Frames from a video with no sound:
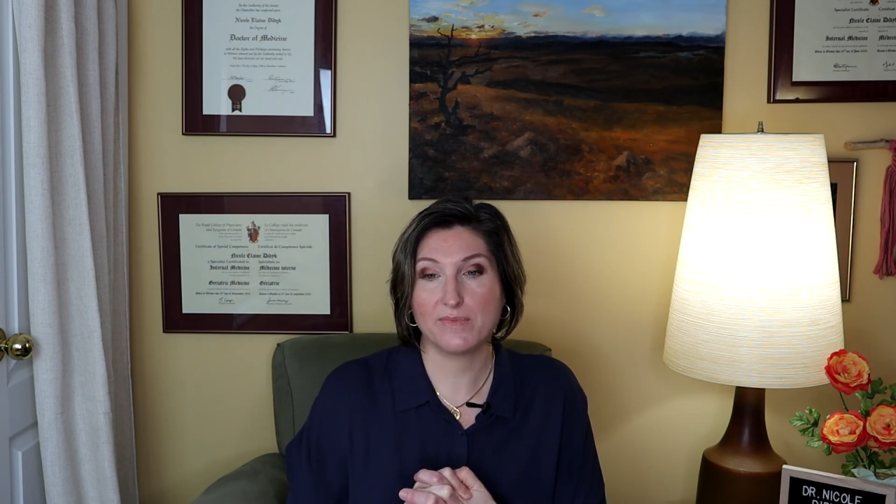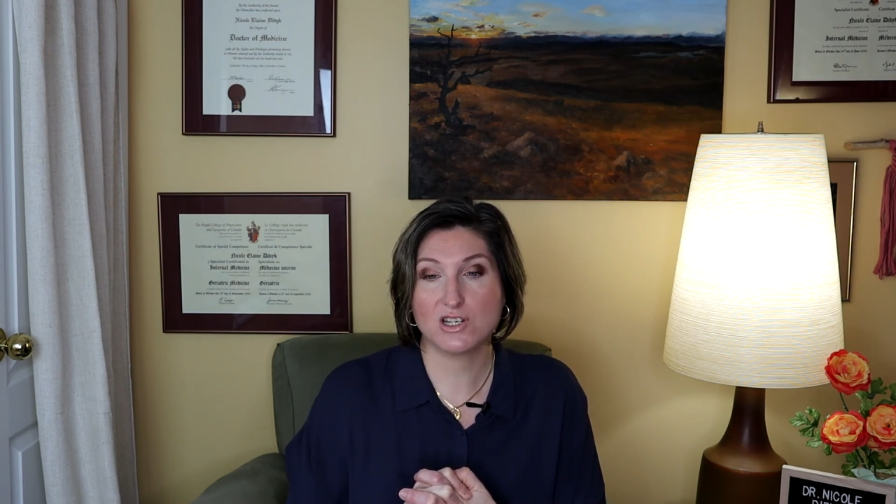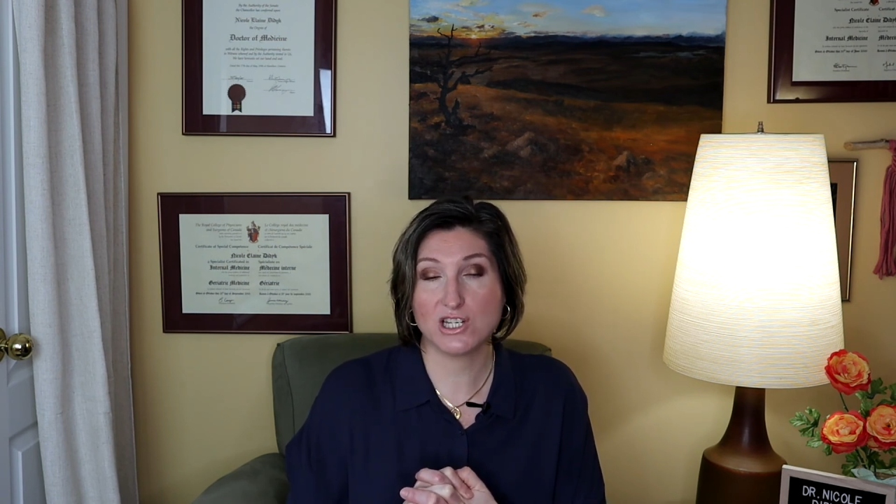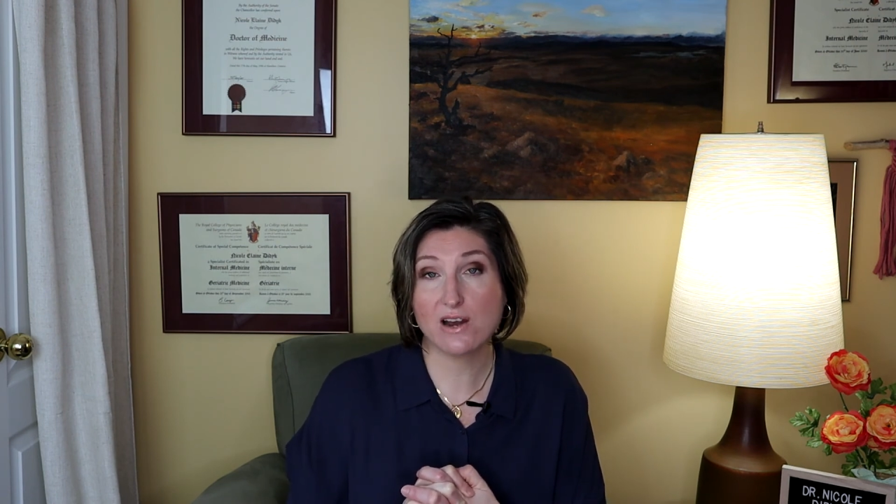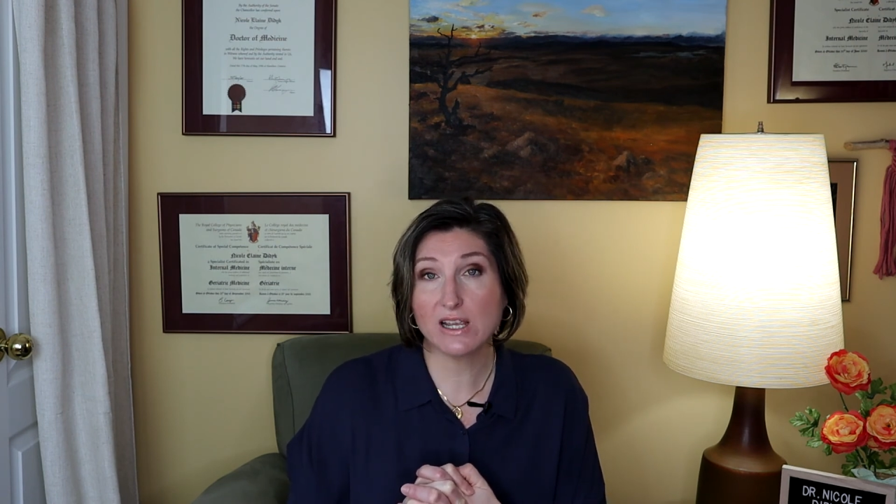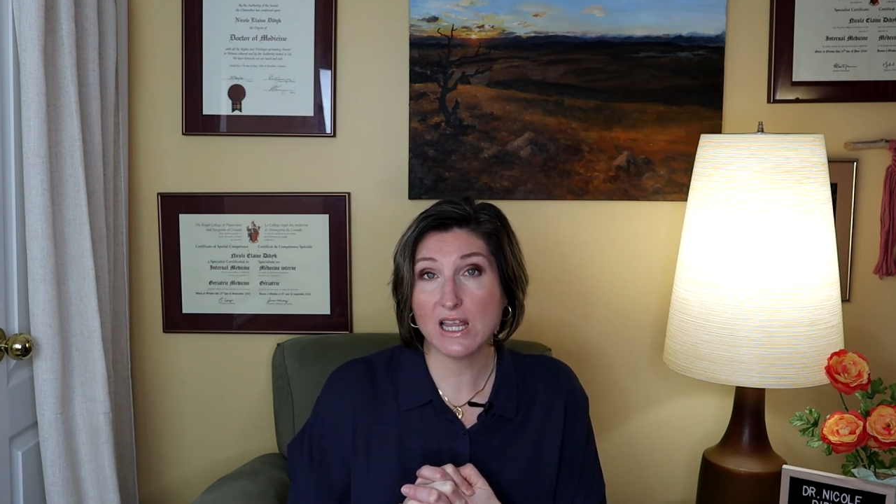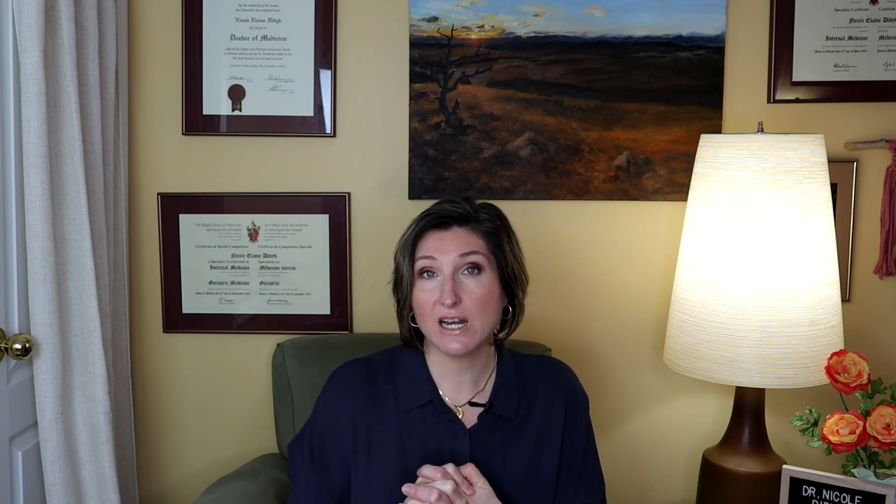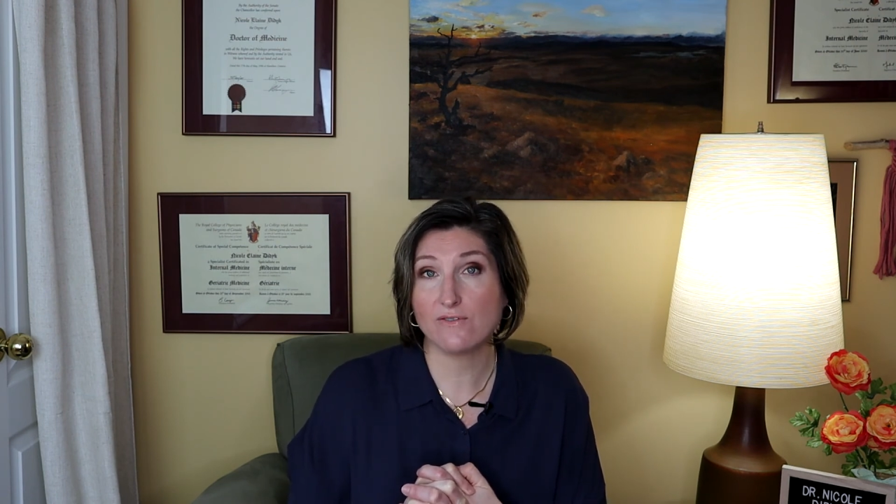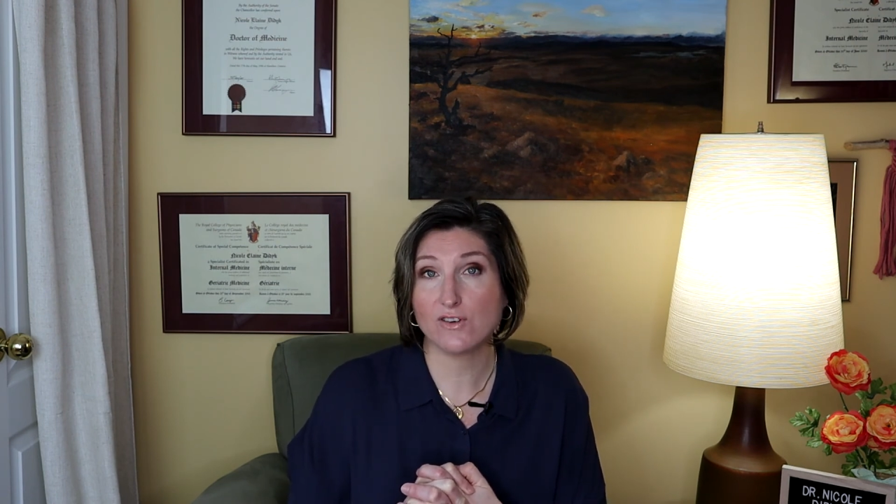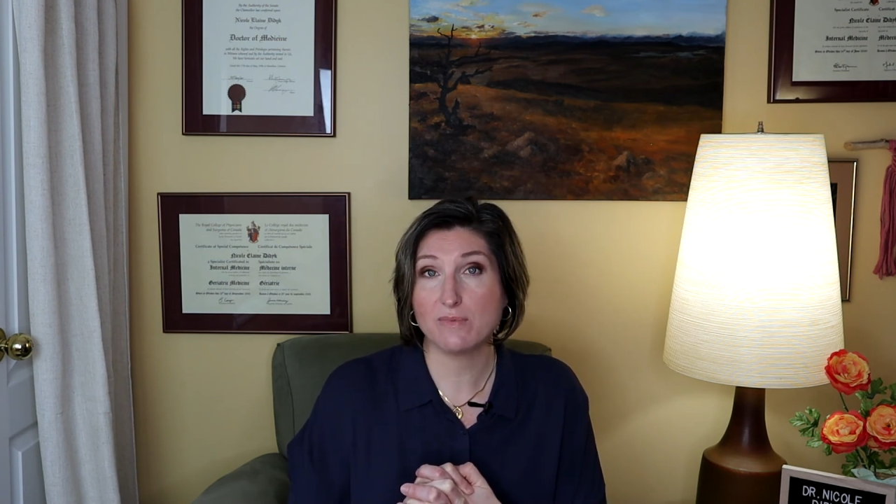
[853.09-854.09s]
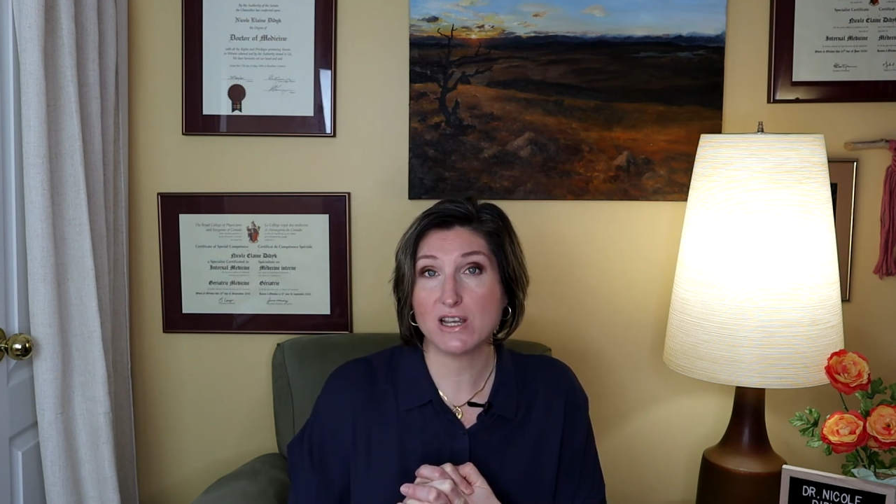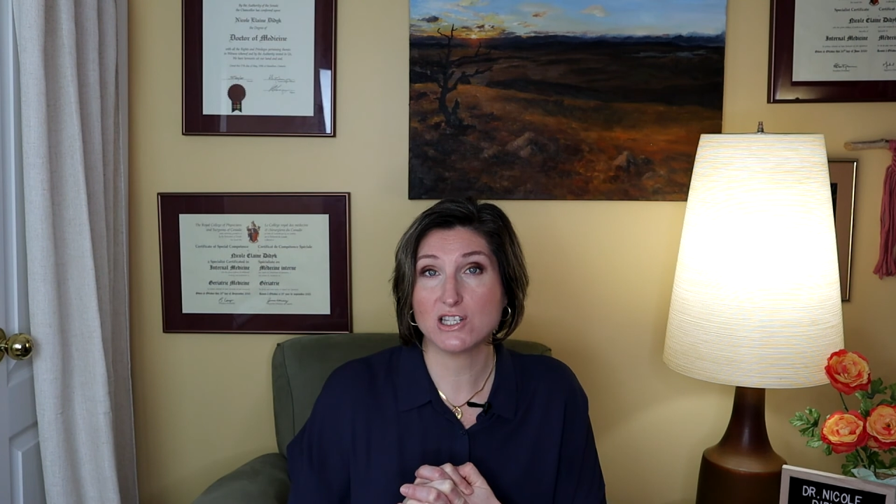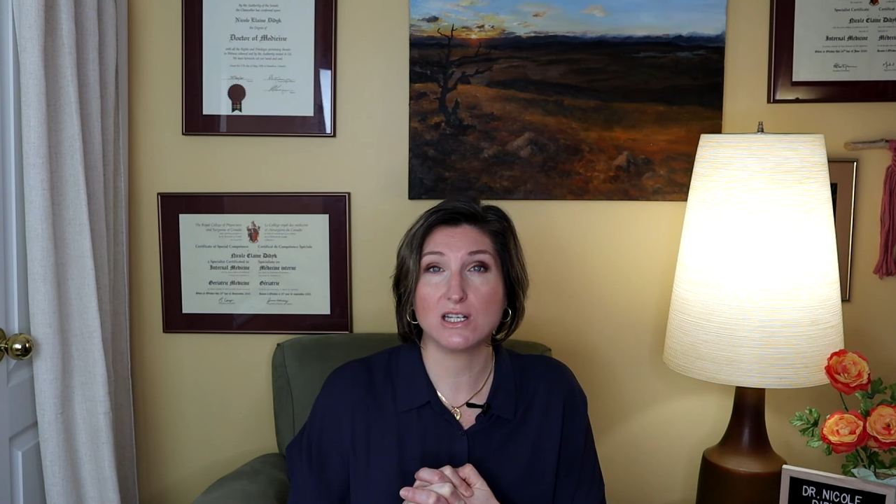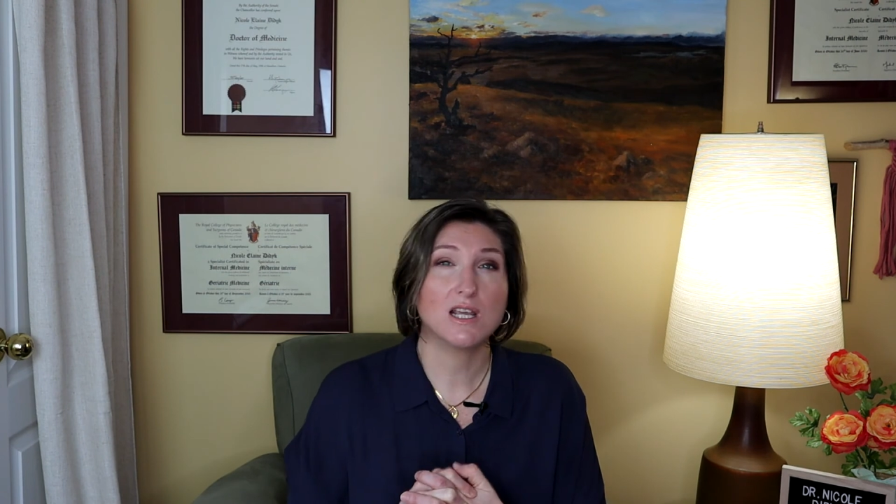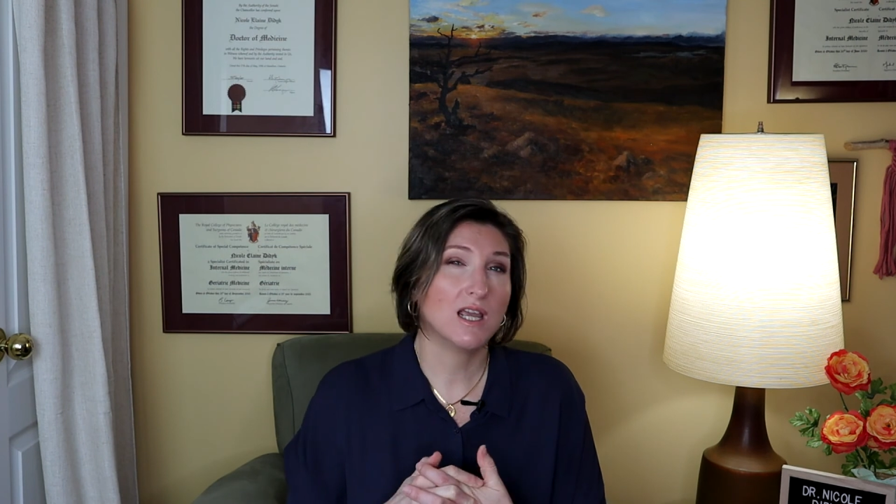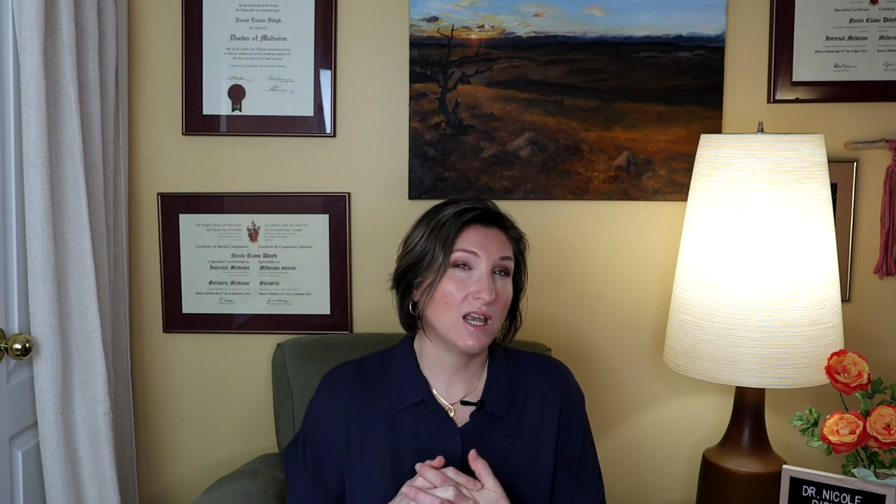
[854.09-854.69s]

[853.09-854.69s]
sharing that information